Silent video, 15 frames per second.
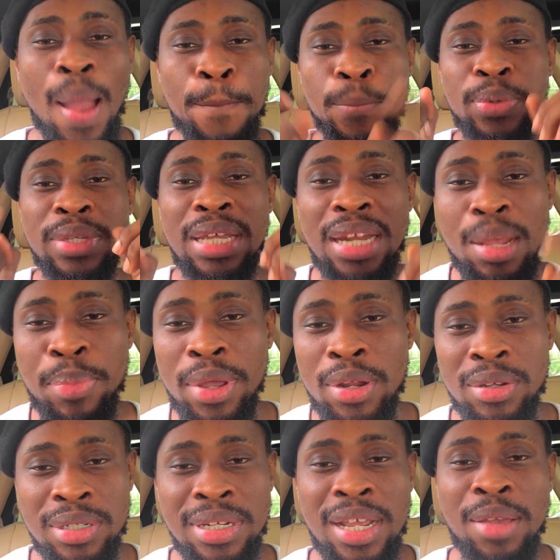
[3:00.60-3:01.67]
put a label
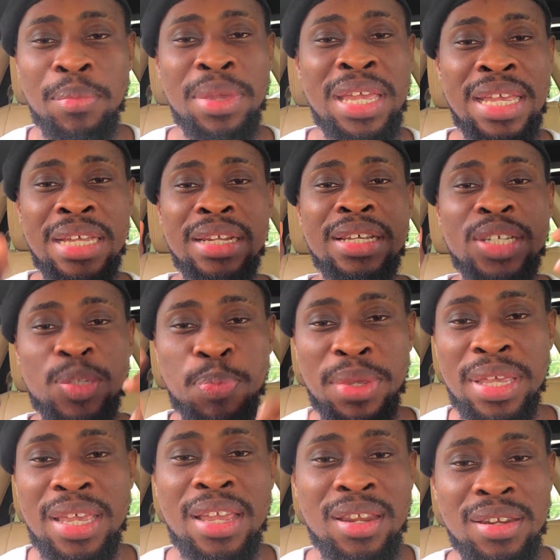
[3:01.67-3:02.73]
on them, English
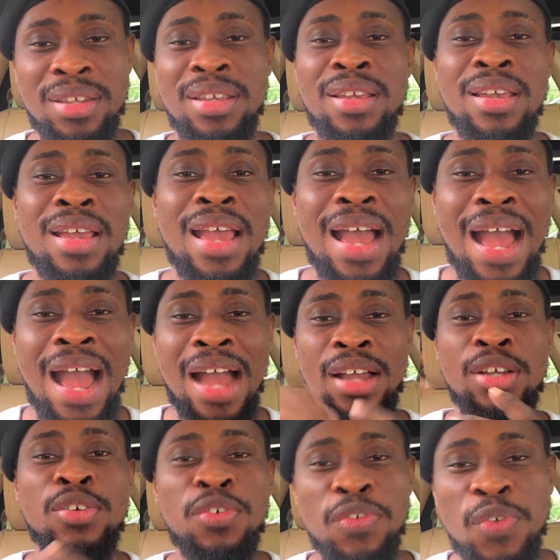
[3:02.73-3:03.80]
speaking,
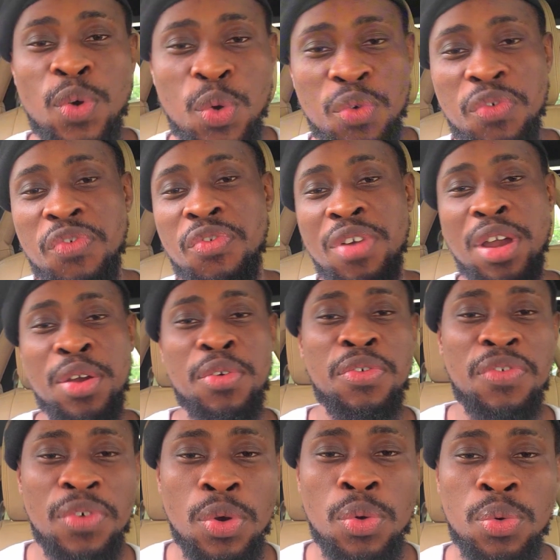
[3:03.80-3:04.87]
Anglophone,
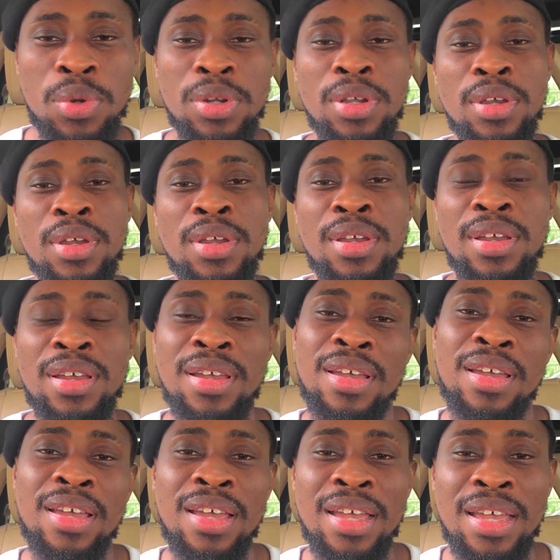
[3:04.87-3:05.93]
Francophone.
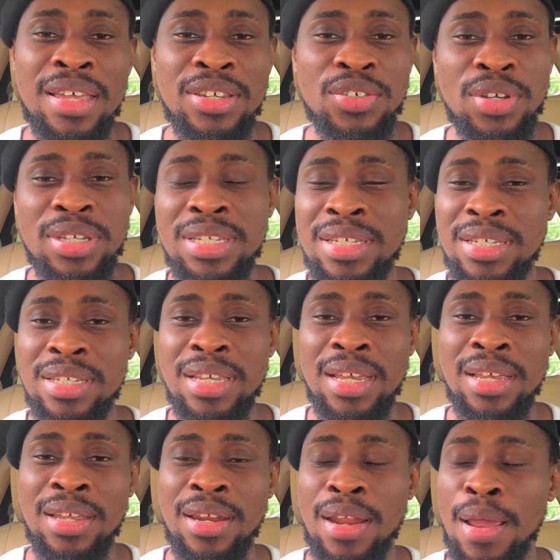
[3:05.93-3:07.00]
It's just
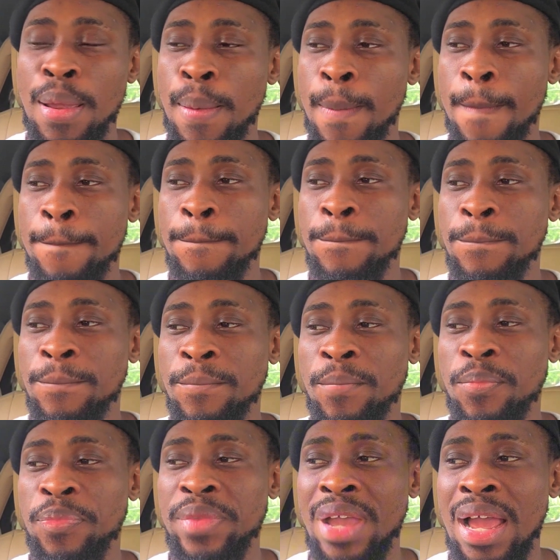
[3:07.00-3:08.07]
insane.
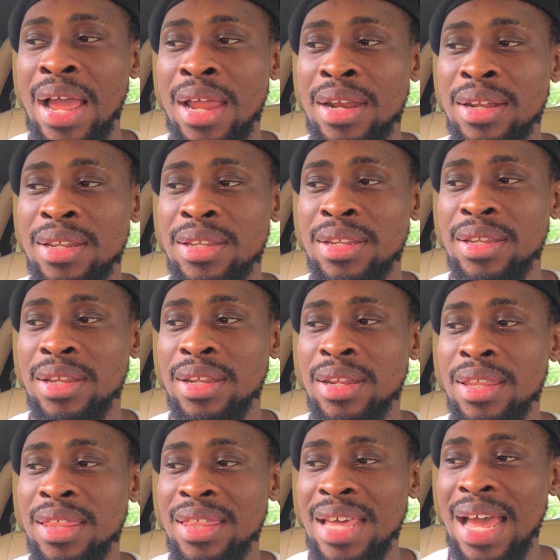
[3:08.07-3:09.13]
And
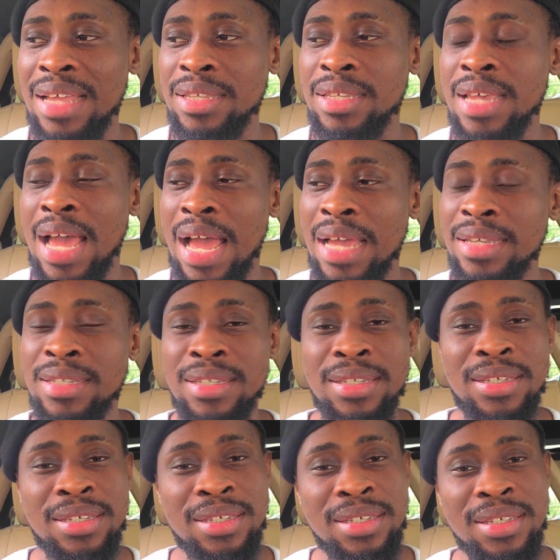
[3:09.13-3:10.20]
that
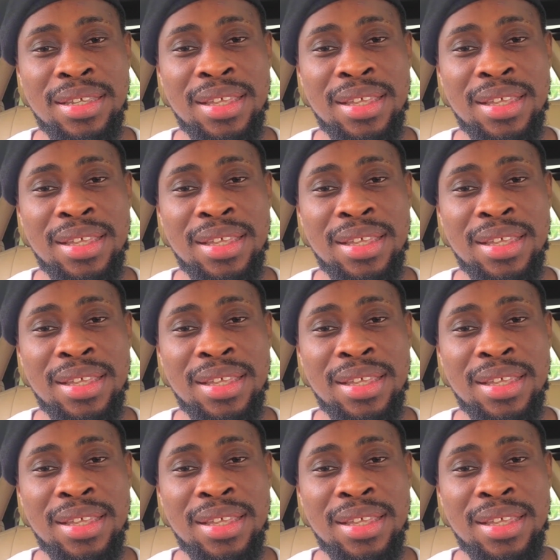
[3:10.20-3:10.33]
has